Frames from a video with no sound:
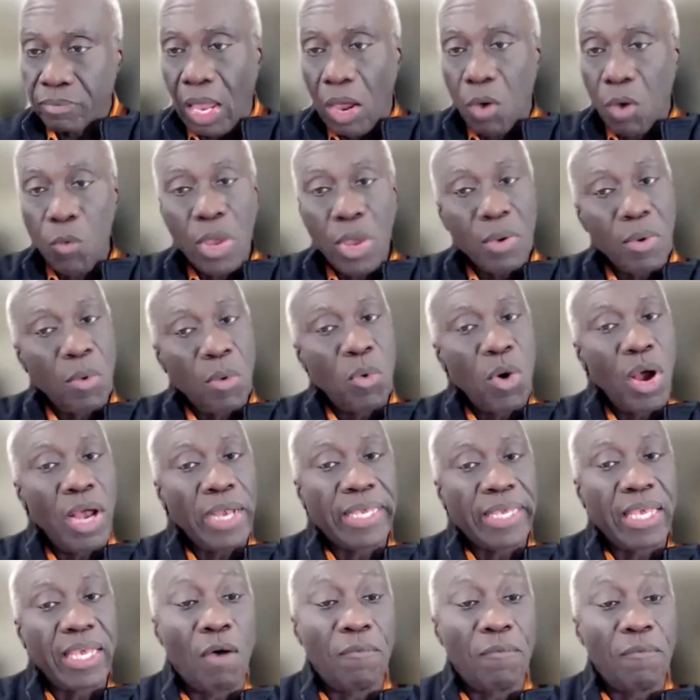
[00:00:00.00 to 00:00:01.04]
we were
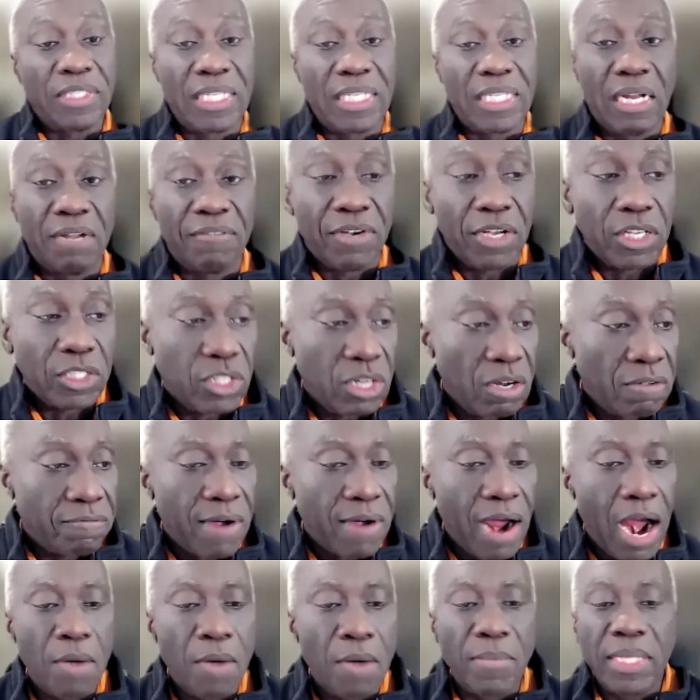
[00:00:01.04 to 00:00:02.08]
working obviously in a virtual
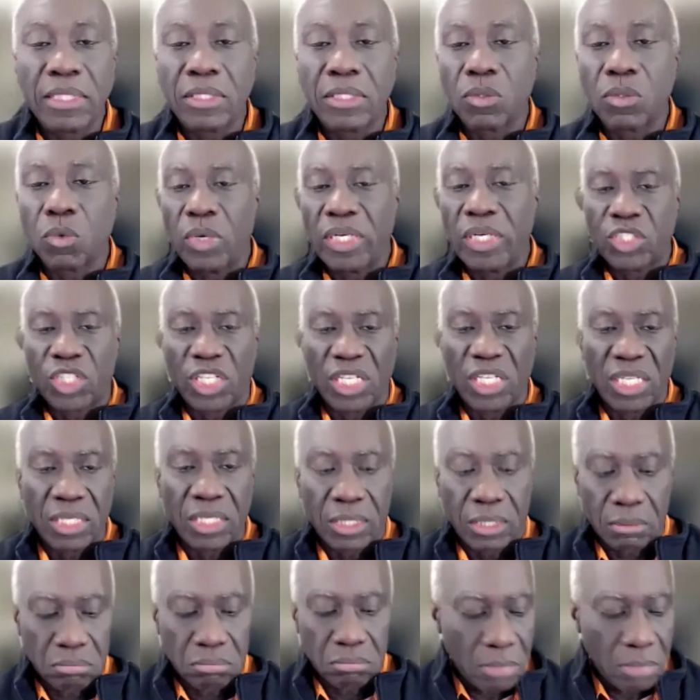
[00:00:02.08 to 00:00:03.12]
environment, which
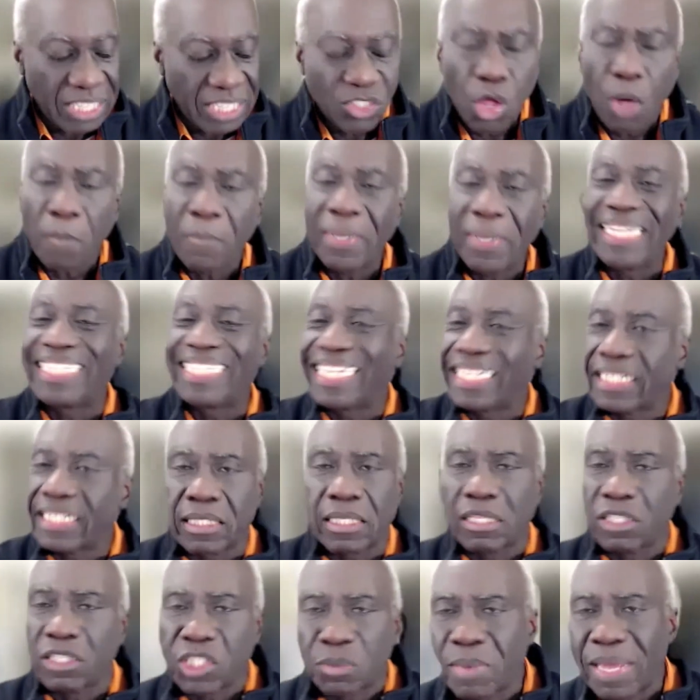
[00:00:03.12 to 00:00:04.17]
has not been
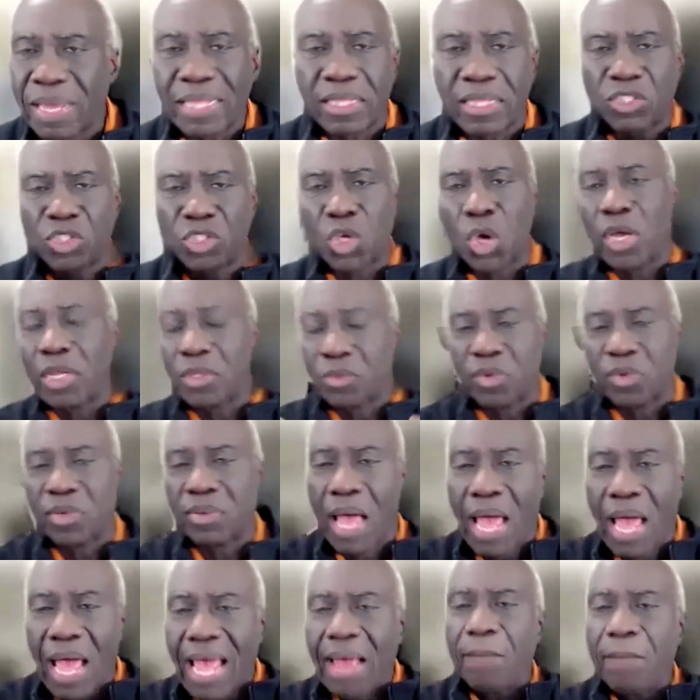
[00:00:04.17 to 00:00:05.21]
digital Smith. So it was
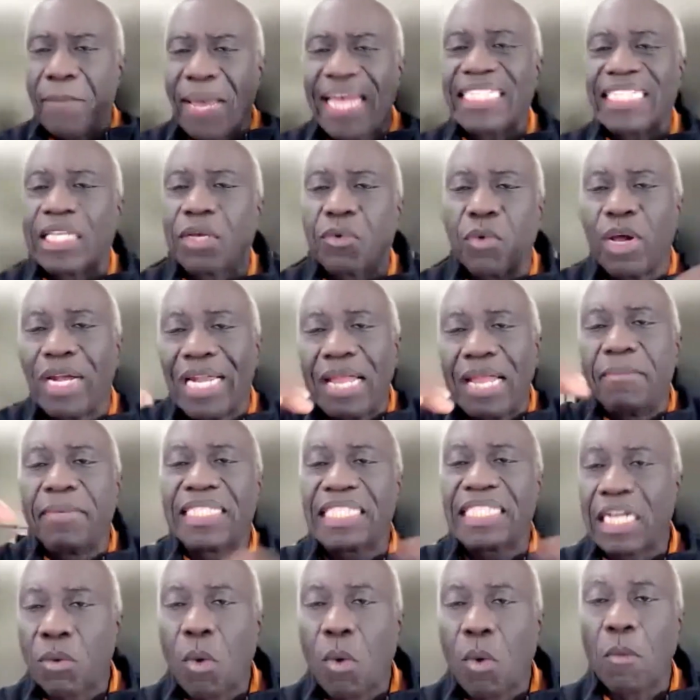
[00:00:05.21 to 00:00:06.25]
basically we were
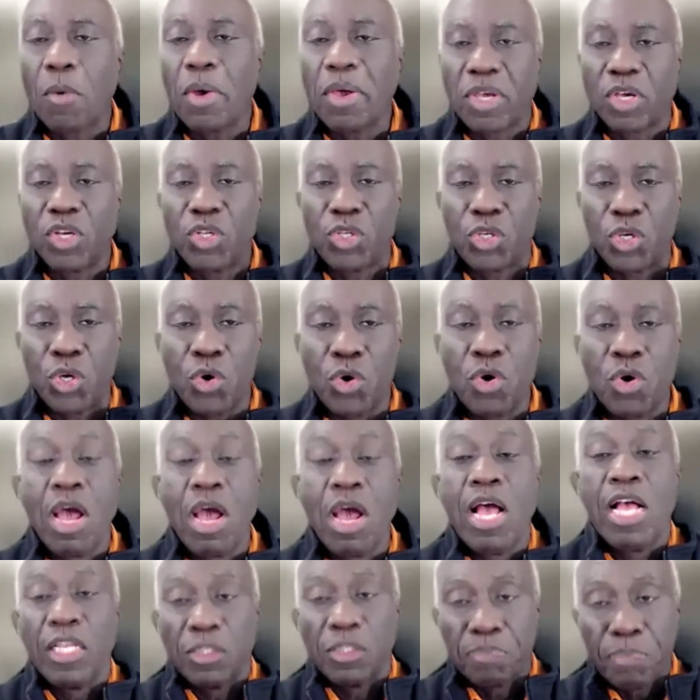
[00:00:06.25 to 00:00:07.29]
limited in what we could do.
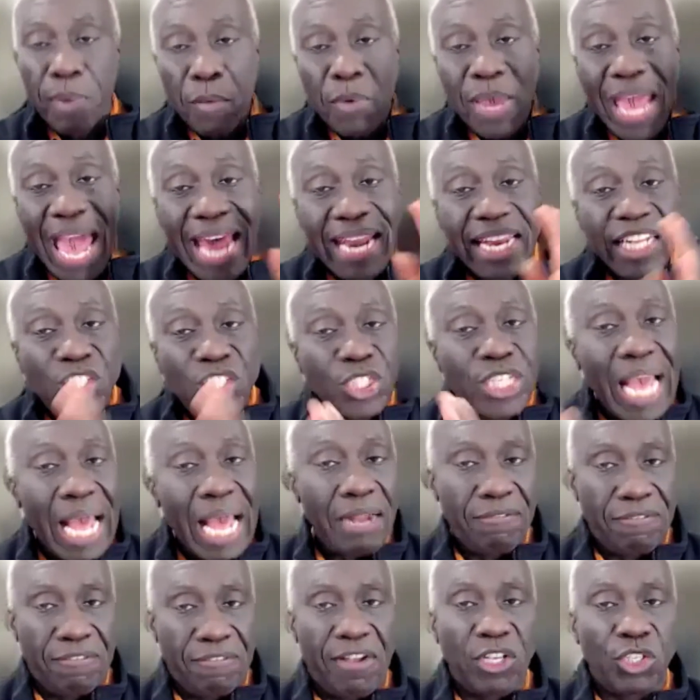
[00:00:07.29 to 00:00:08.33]
But we had a
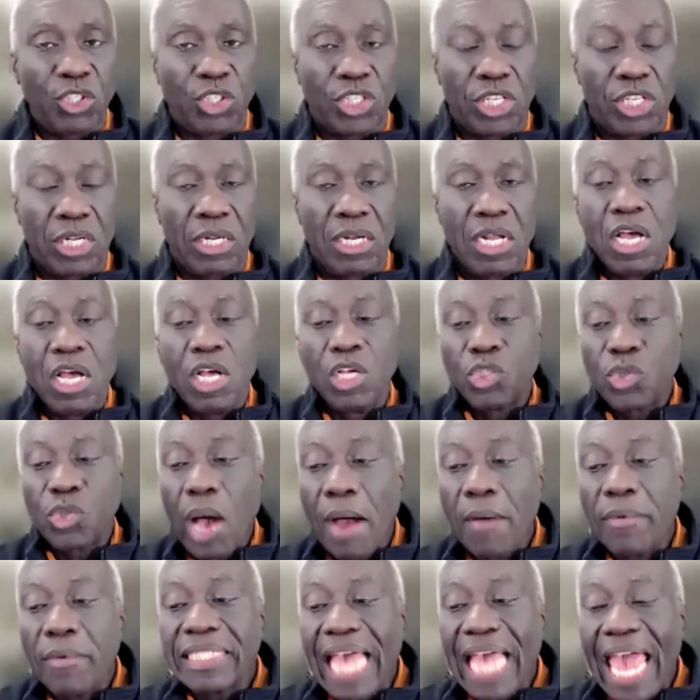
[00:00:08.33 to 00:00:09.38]
chat function. So
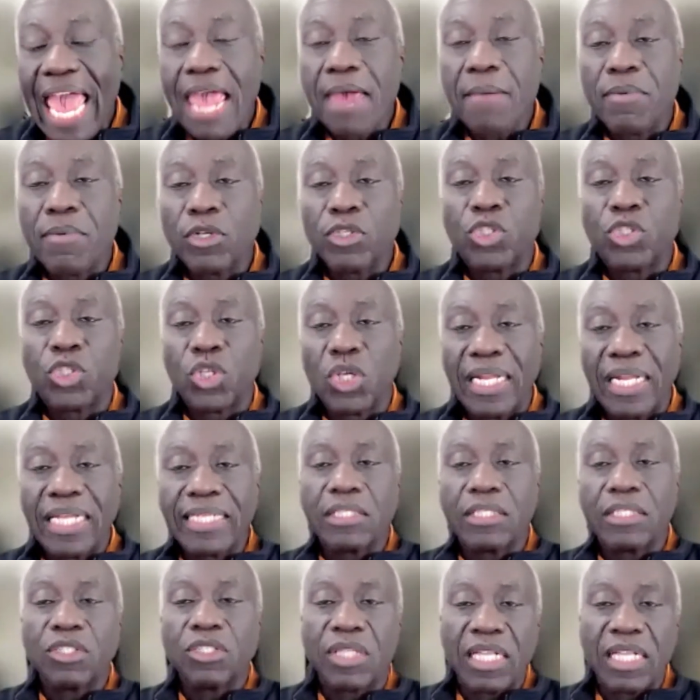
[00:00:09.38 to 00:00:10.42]
I was able to
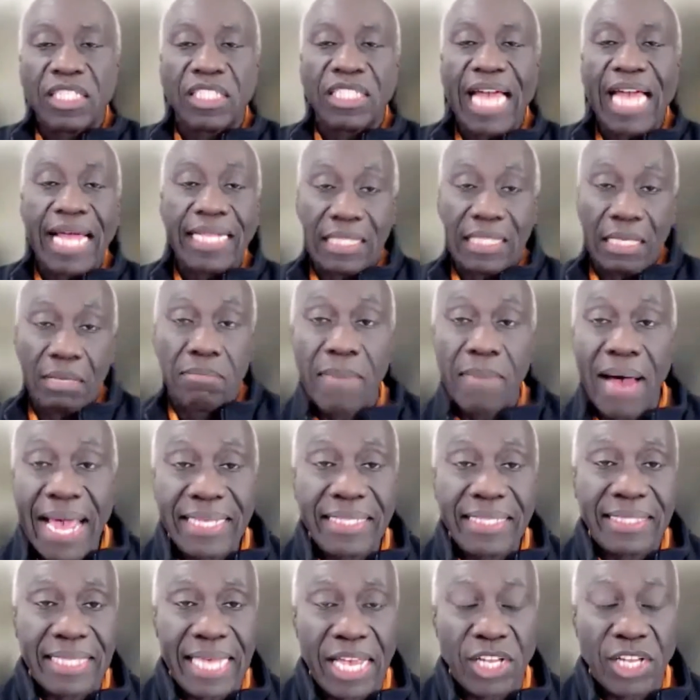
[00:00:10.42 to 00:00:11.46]
listen to the chats in my
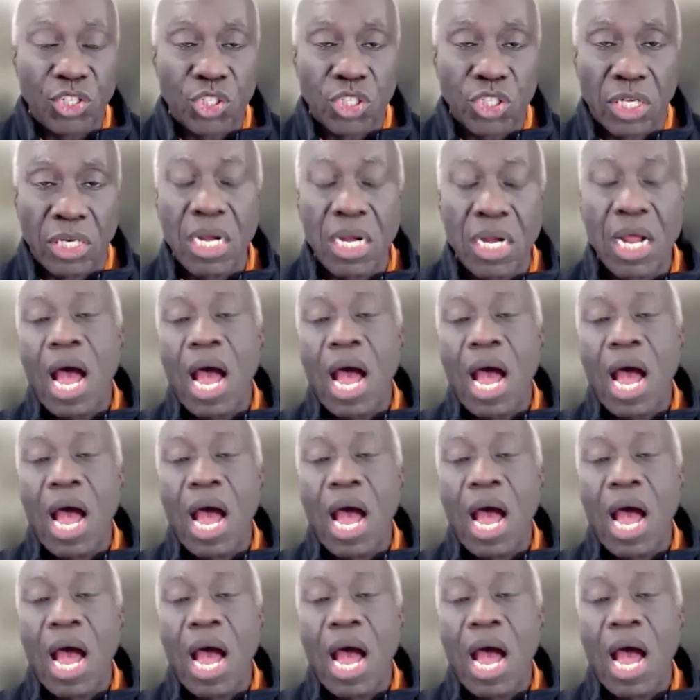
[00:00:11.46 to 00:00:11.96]
session.